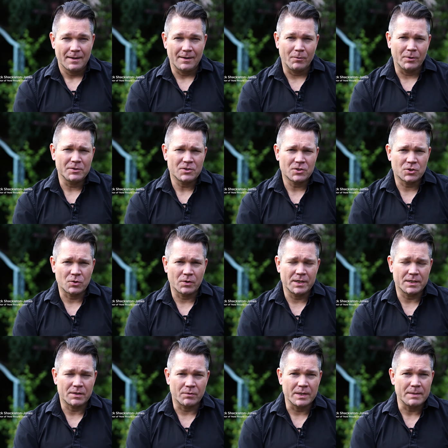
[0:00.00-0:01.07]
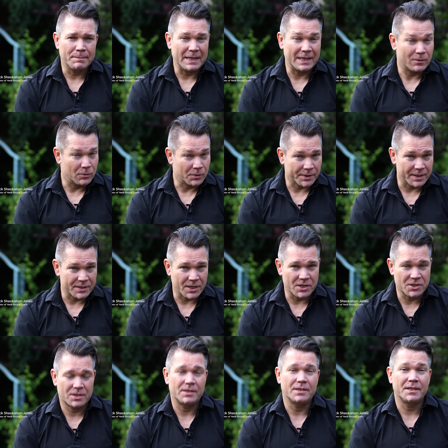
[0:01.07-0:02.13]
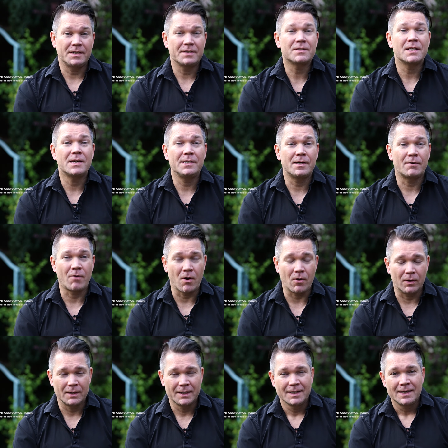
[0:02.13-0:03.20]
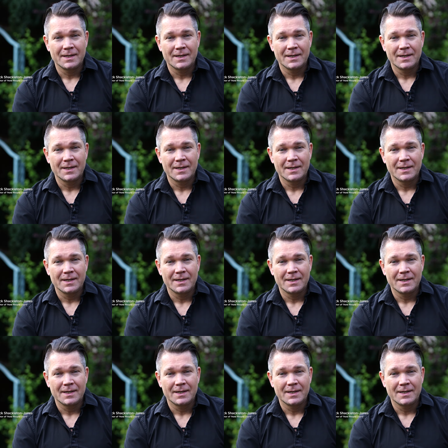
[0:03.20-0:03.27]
I once joined a really big organization in a senior role,